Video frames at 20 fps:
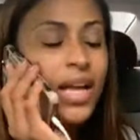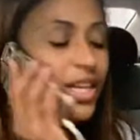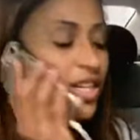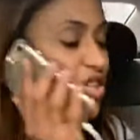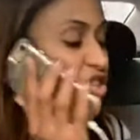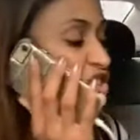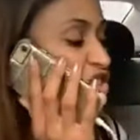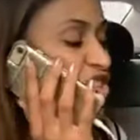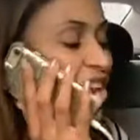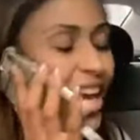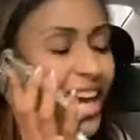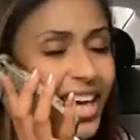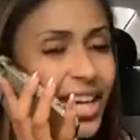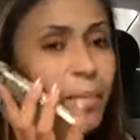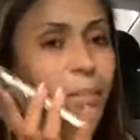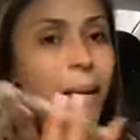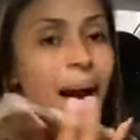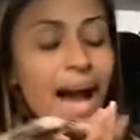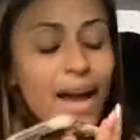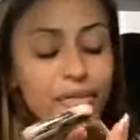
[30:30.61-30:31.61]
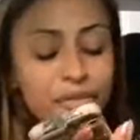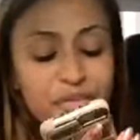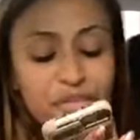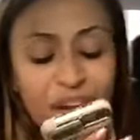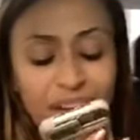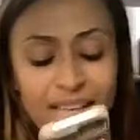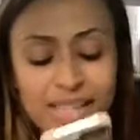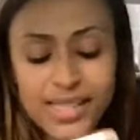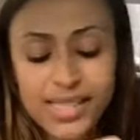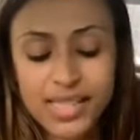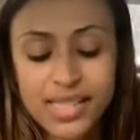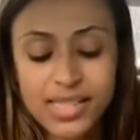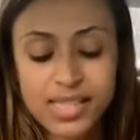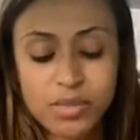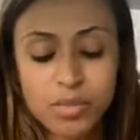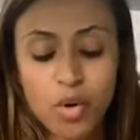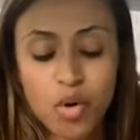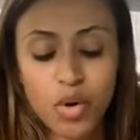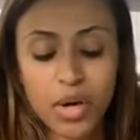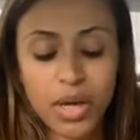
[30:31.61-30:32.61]
Seek my face
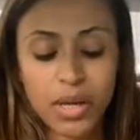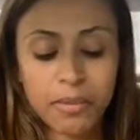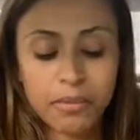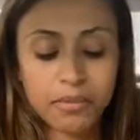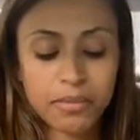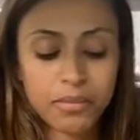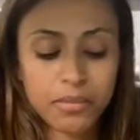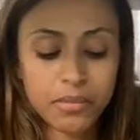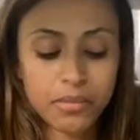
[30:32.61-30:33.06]
this morning.